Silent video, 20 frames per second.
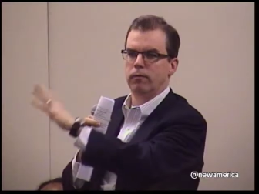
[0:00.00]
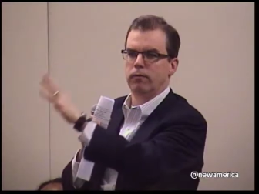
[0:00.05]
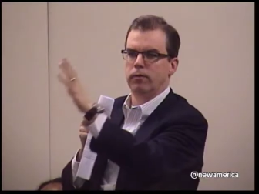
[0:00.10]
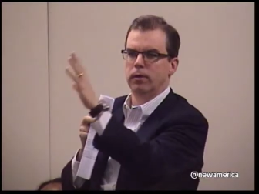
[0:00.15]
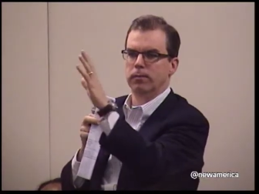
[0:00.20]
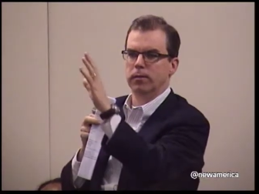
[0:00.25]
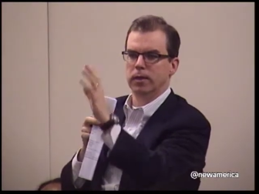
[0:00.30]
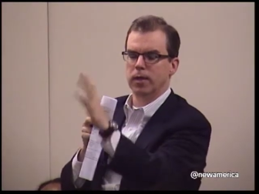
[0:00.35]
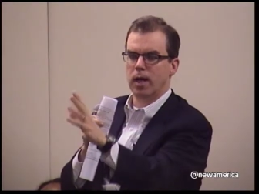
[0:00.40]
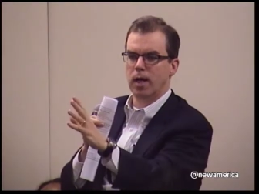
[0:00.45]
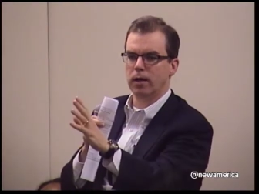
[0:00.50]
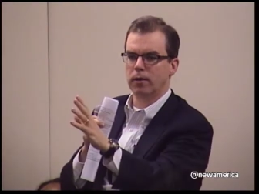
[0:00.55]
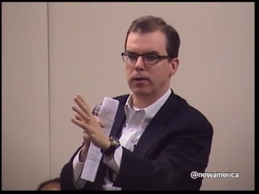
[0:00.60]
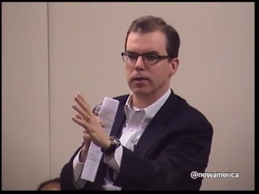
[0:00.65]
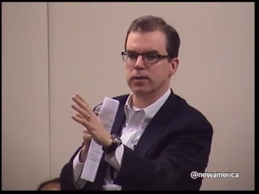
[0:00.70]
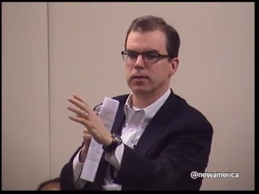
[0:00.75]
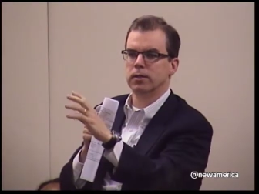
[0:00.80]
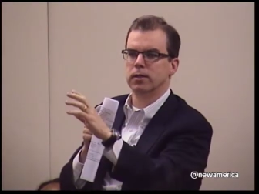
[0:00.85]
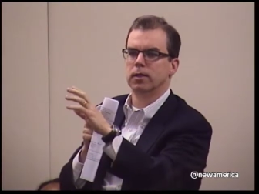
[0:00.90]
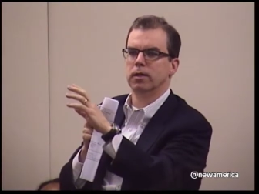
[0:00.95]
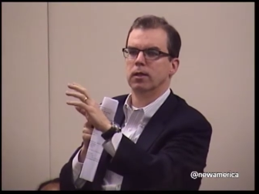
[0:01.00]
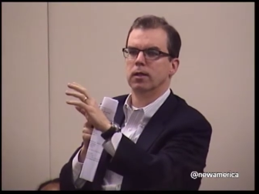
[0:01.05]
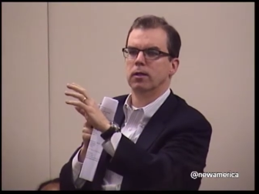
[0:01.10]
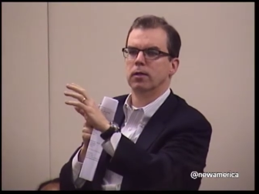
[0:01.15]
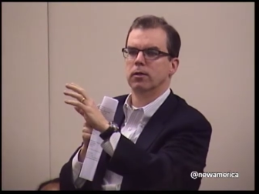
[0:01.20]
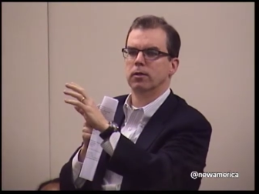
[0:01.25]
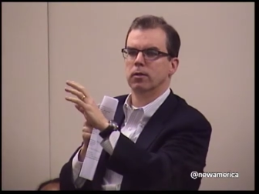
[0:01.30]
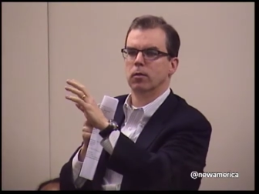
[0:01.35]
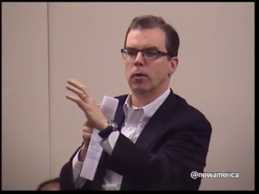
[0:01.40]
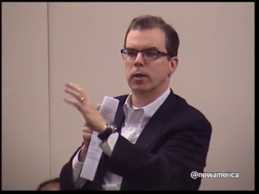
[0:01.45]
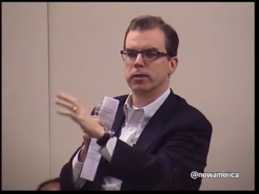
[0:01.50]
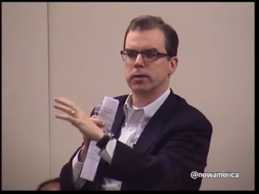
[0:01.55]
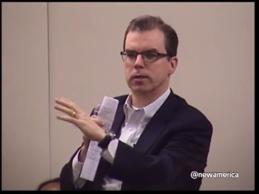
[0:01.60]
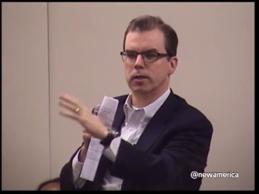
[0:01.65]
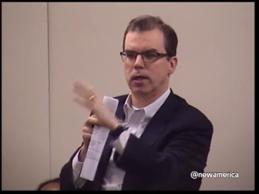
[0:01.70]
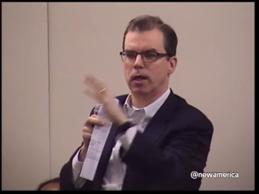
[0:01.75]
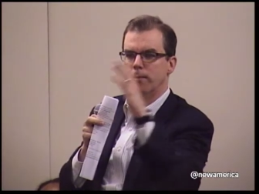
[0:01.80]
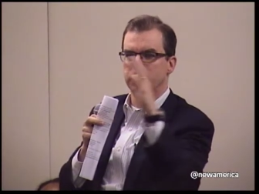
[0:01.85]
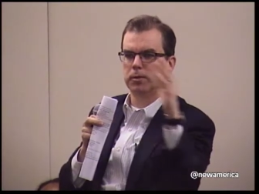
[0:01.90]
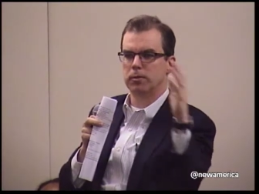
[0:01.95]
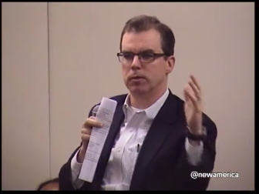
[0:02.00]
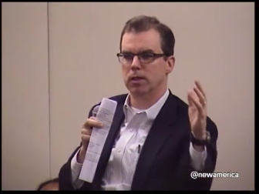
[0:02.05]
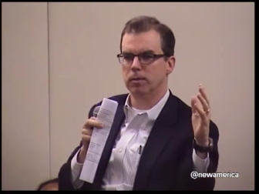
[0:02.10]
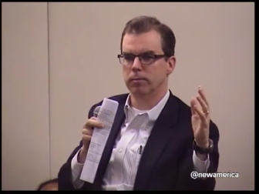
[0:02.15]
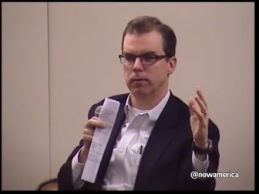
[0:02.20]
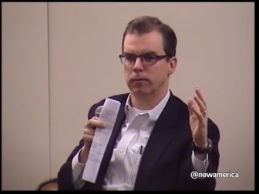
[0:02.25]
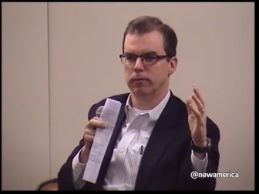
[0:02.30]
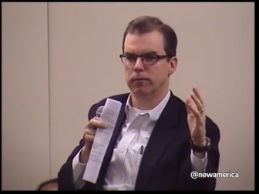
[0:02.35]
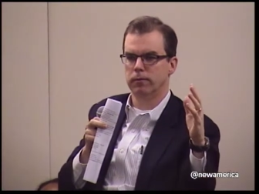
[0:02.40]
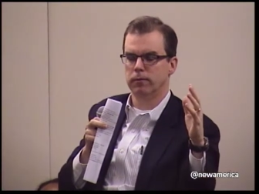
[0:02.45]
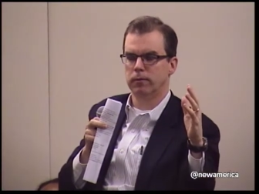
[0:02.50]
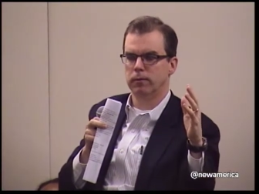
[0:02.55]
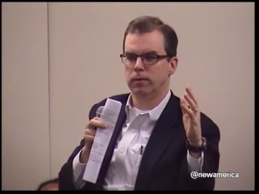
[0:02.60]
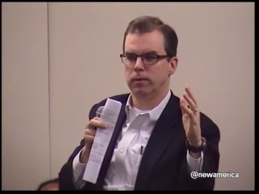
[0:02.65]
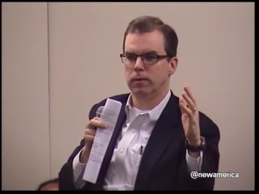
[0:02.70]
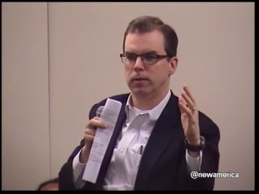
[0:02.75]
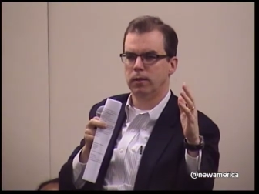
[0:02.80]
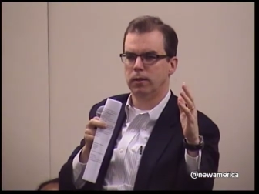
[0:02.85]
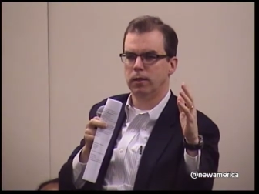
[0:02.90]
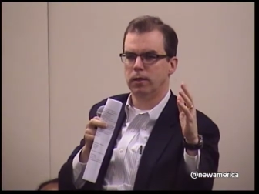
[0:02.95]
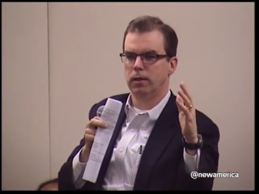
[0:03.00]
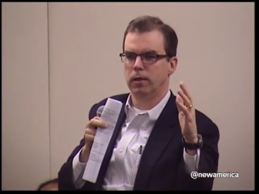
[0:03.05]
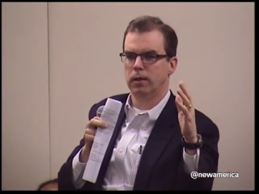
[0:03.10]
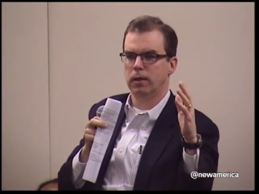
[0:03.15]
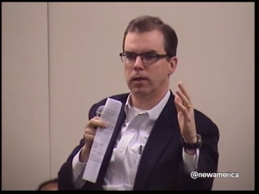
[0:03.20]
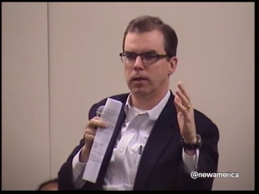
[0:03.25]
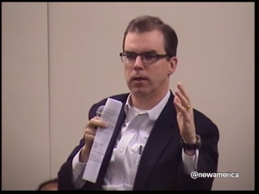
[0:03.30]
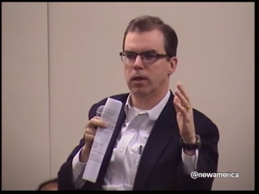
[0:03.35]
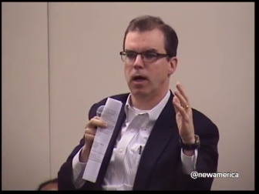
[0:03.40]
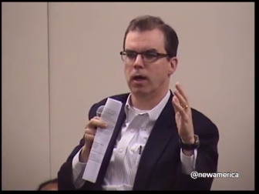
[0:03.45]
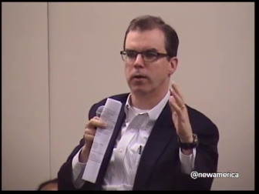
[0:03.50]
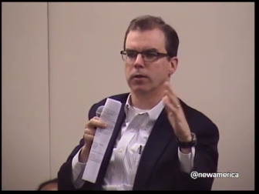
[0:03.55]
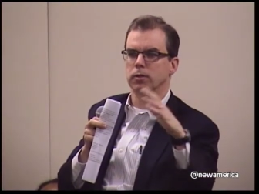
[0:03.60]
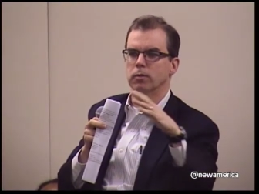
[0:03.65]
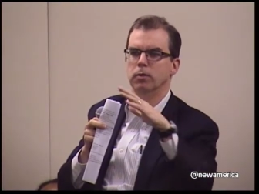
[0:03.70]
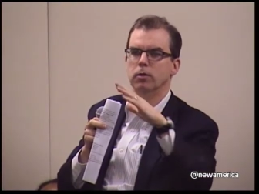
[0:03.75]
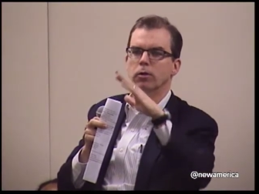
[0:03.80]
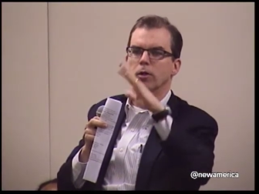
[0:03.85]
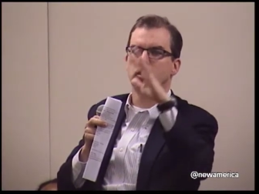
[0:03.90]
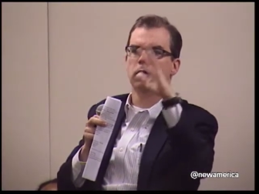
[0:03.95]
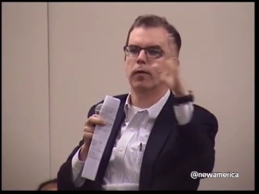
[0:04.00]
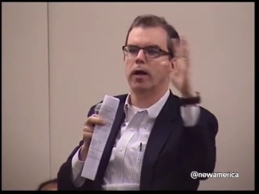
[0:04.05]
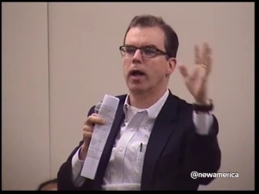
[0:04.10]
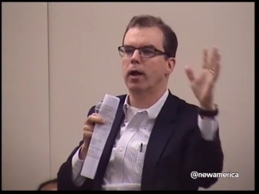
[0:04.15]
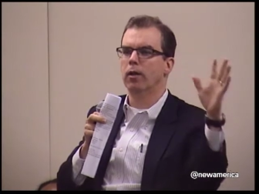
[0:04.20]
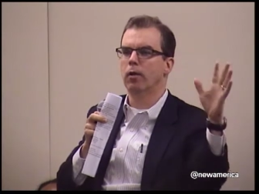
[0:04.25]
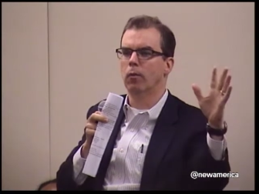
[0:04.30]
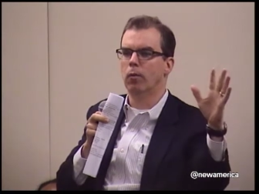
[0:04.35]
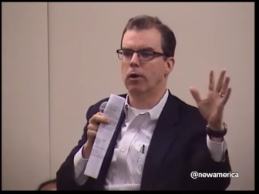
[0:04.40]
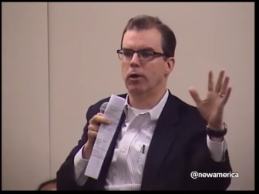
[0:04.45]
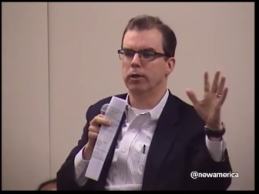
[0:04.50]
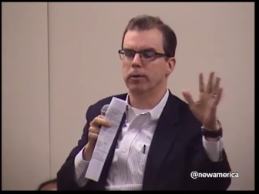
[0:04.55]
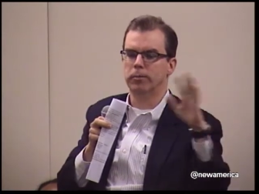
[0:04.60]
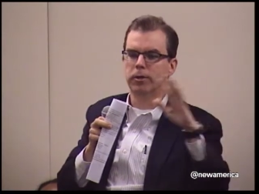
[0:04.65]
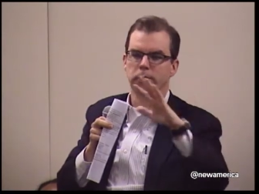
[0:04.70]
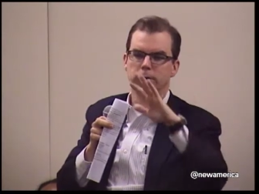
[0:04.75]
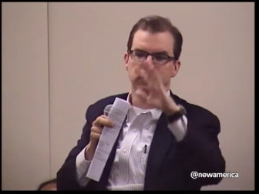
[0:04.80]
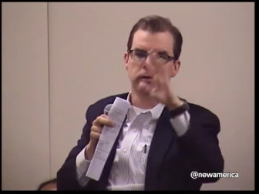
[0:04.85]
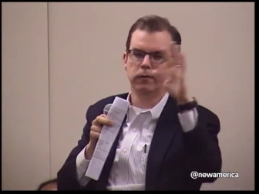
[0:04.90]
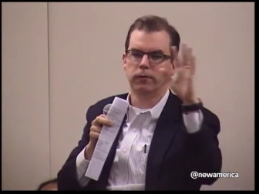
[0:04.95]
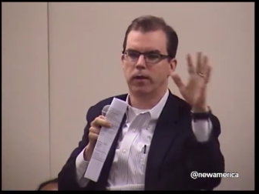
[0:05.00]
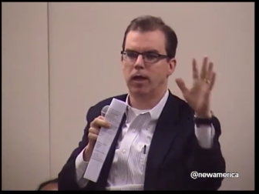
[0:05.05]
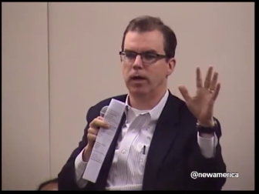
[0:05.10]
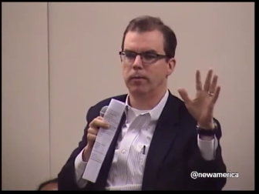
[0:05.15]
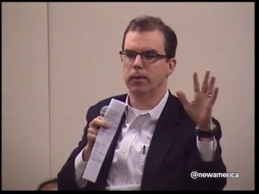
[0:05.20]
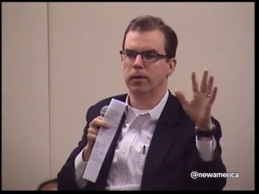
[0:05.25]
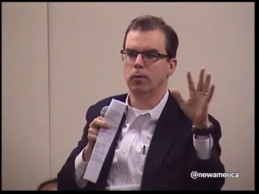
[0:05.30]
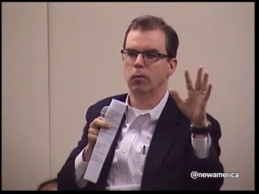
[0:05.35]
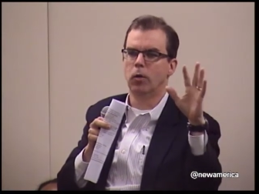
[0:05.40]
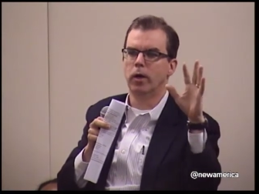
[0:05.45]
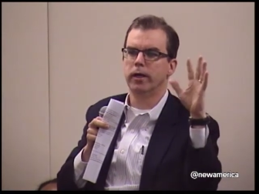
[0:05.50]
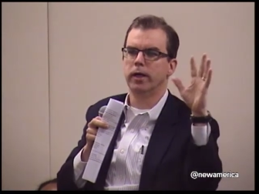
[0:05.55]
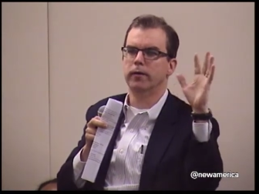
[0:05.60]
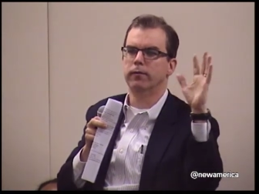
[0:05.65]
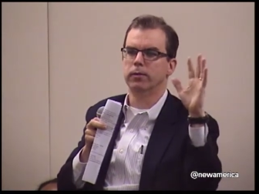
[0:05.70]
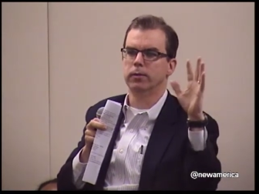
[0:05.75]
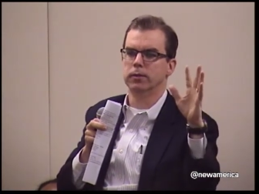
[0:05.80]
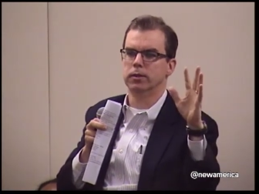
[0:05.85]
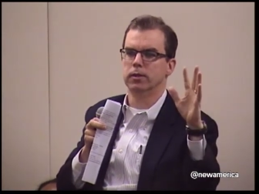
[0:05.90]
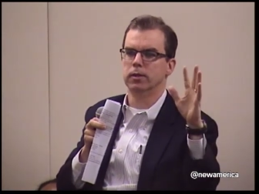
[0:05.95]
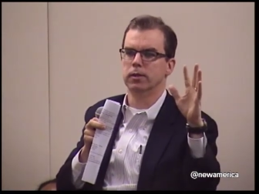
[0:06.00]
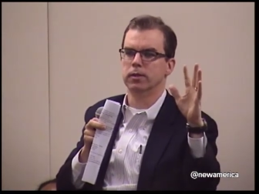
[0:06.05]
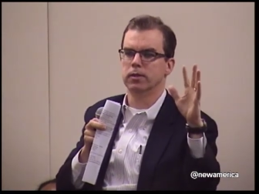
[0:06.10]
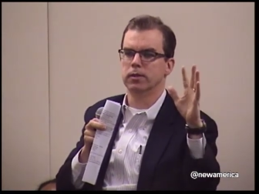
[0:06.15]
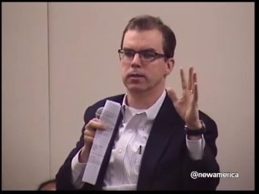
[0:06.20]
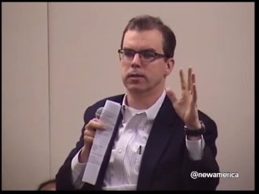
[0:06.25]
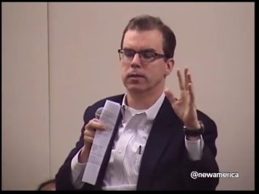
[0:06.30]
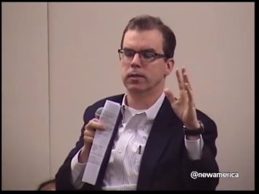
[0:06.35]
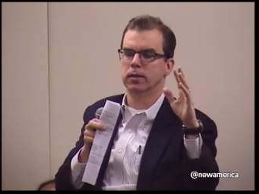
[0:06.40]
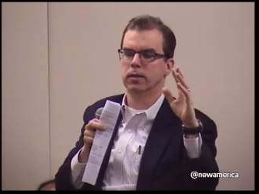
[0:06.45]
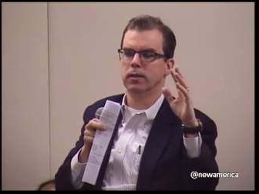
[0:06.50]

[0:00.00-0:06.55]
from Congress. What's upstream of Congress? When you look around in the world, the political environment, what influences